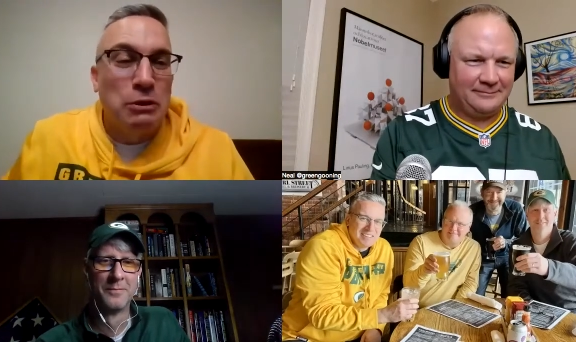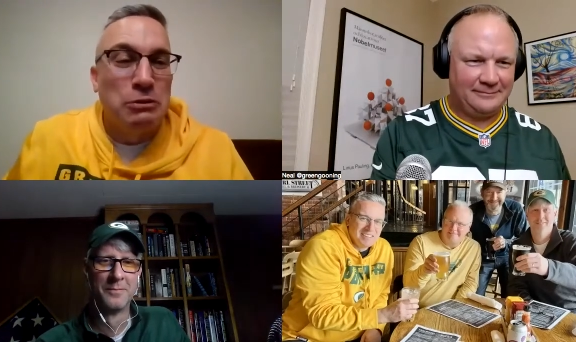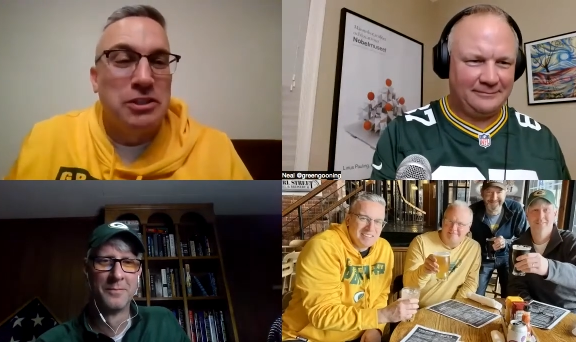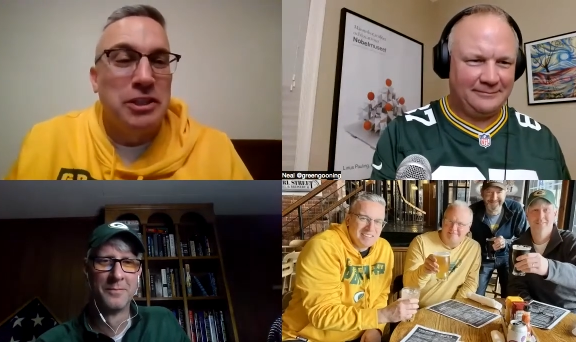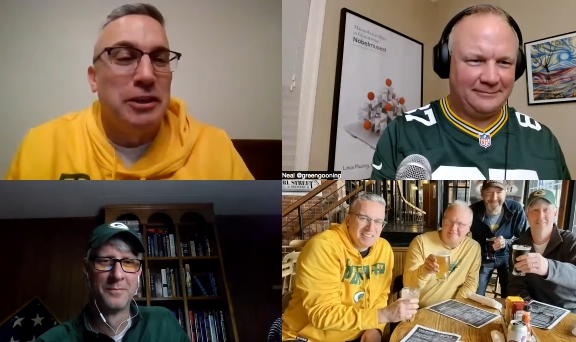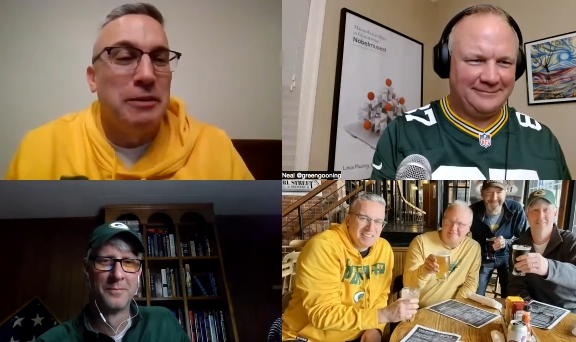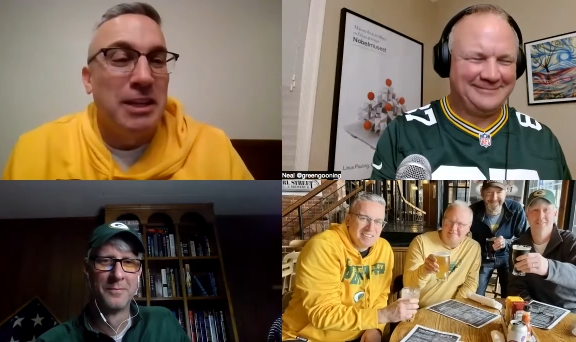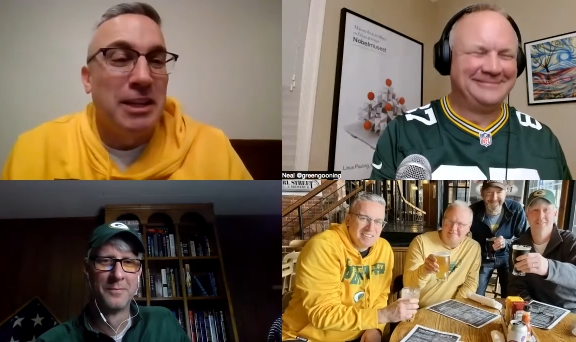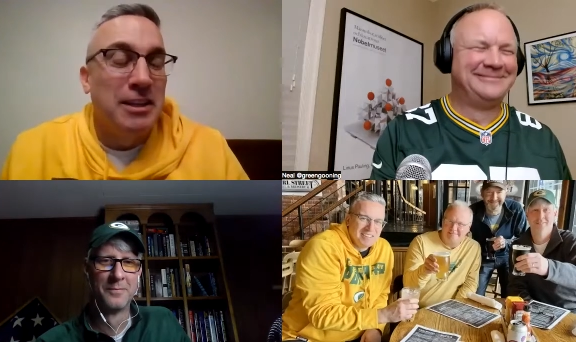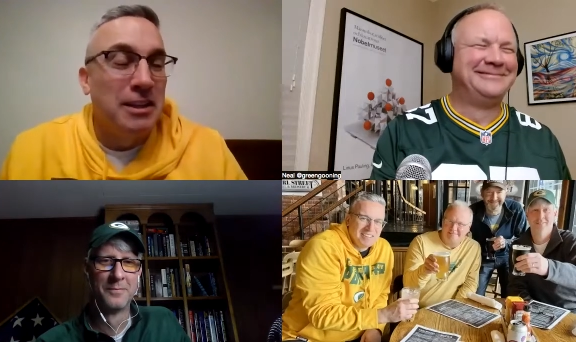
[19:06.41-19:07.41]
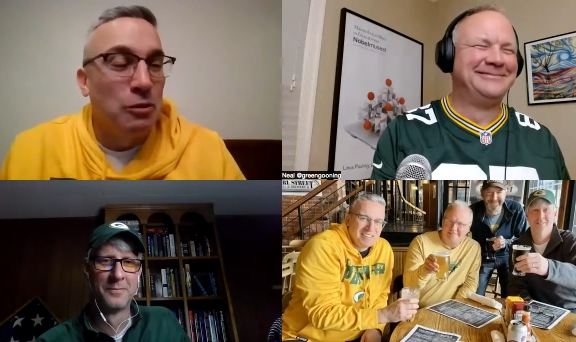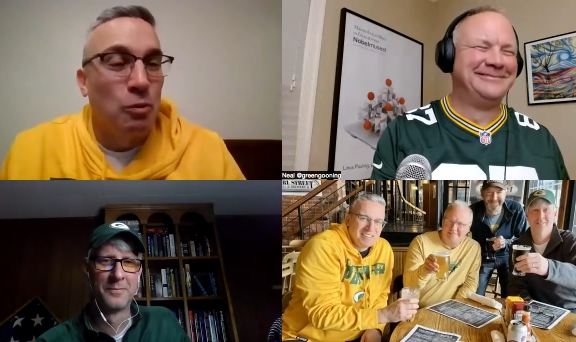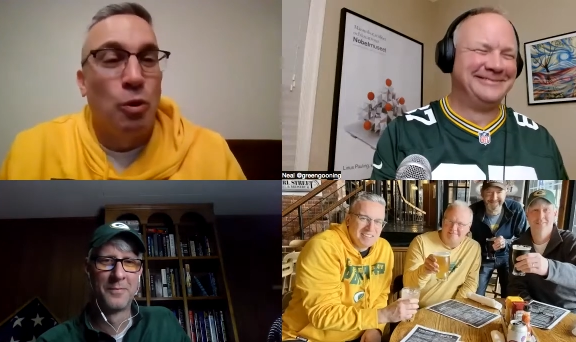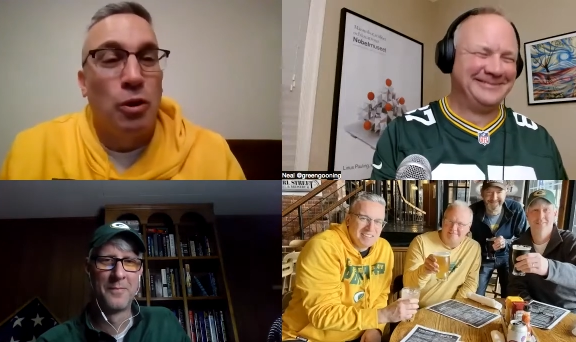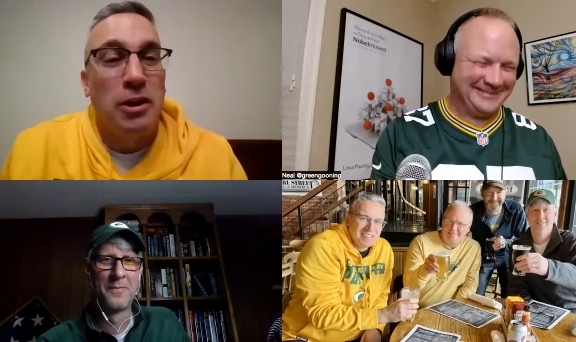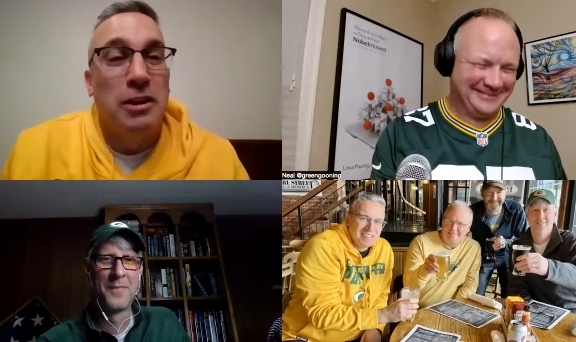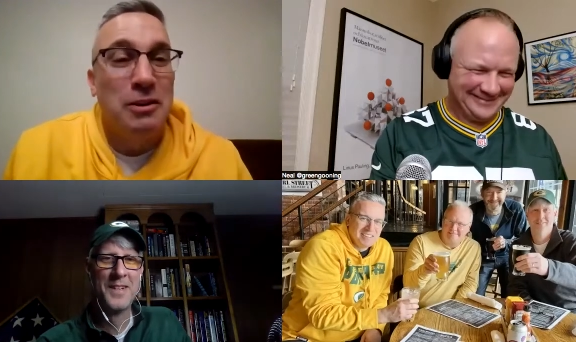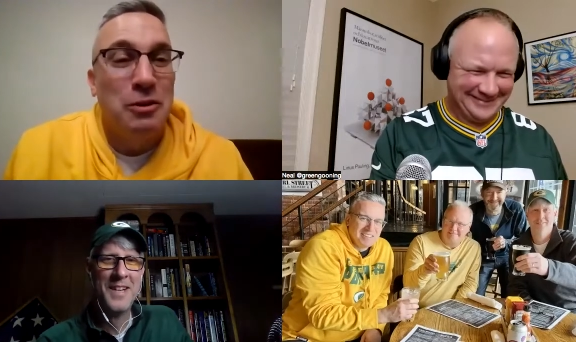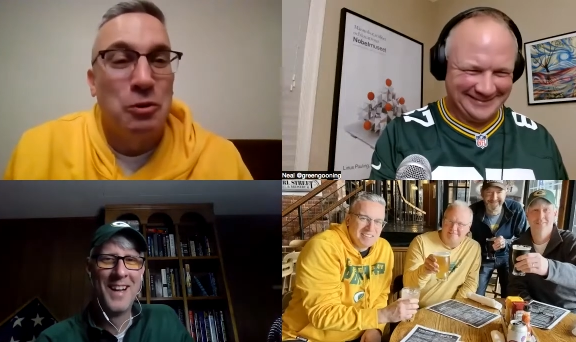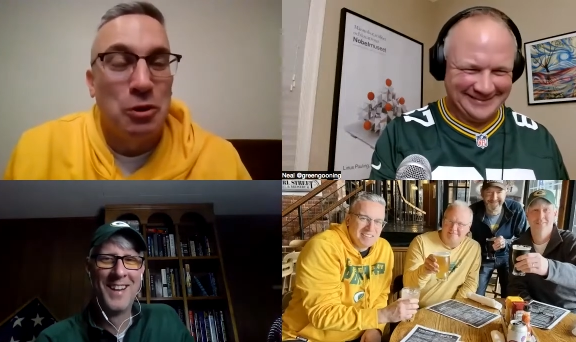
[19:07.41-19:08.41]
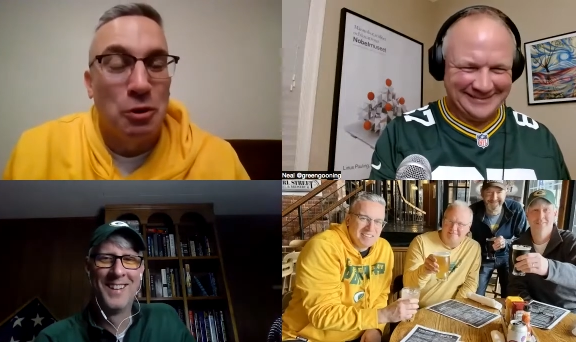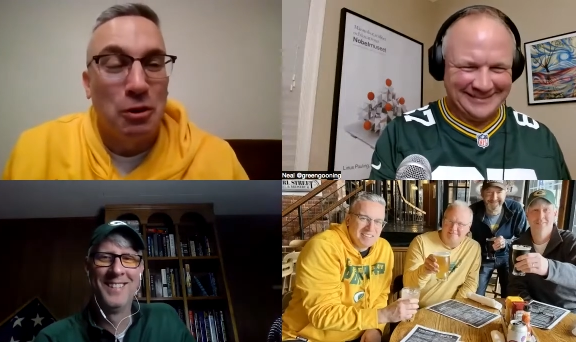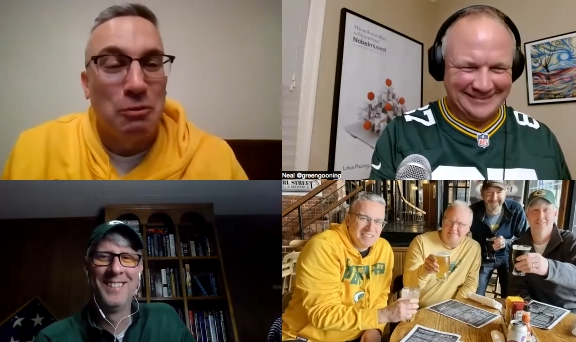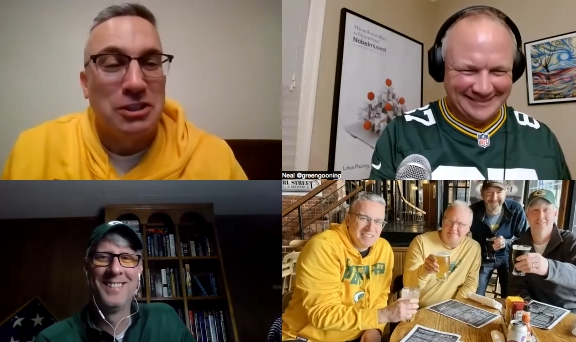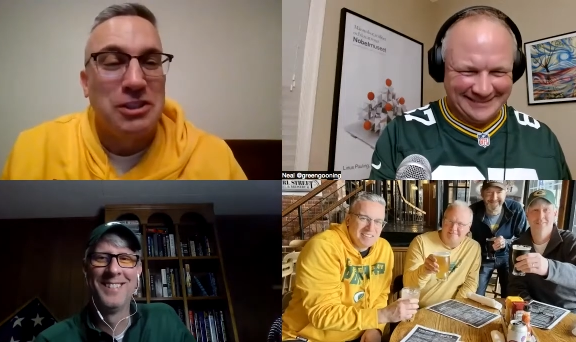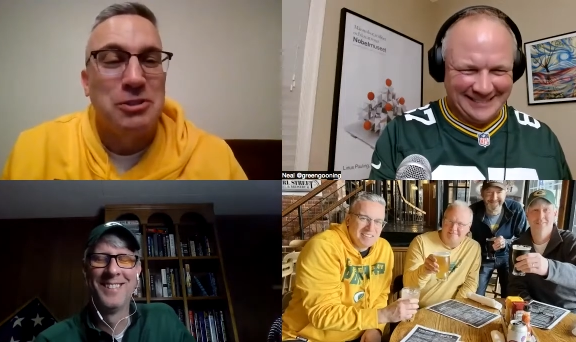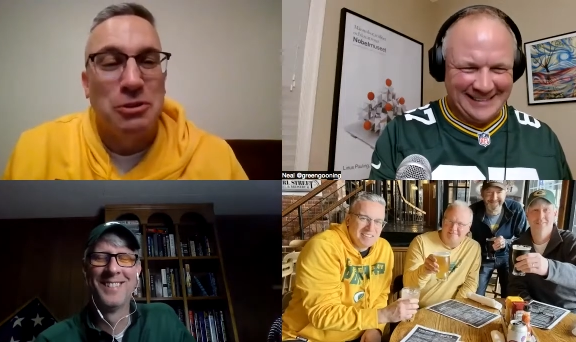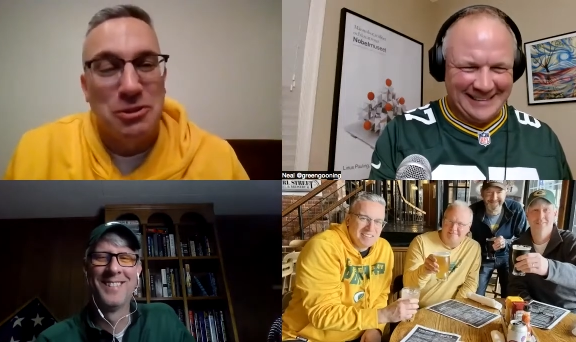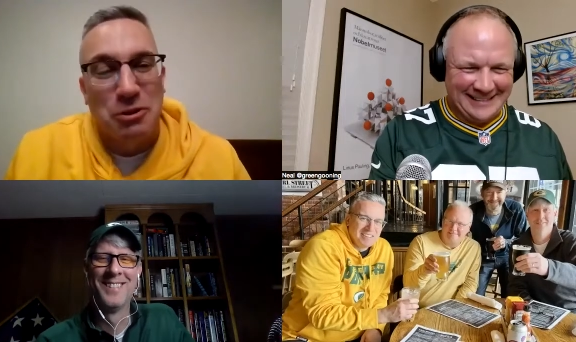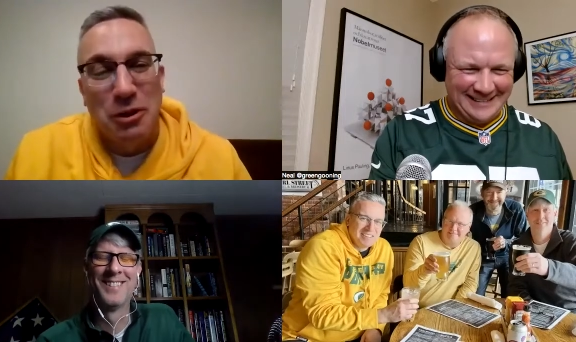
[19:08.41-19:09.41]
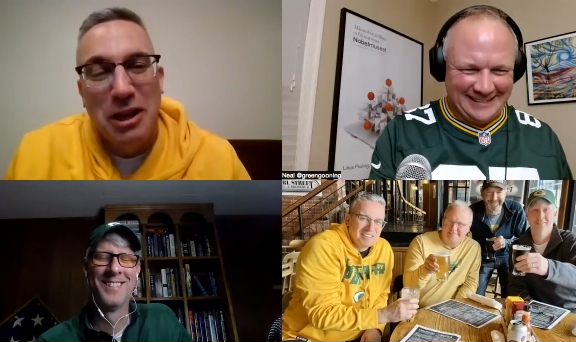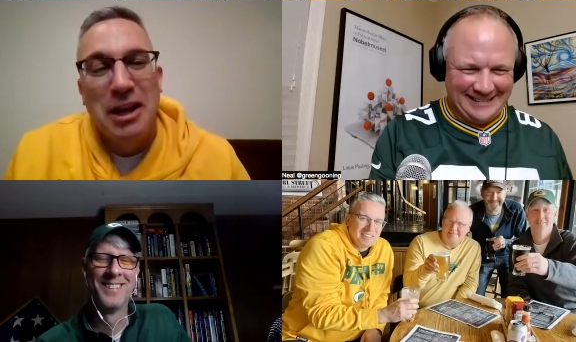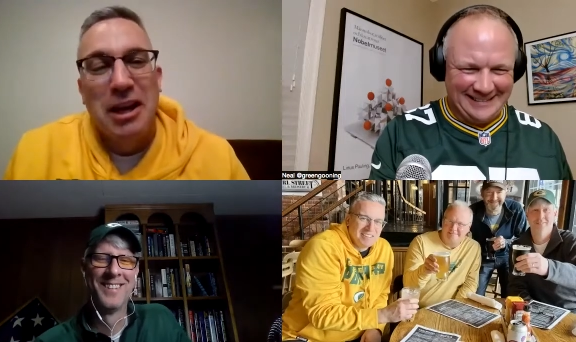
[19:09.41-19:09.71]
Speaker 1: Museum in Leroy, New York, which is also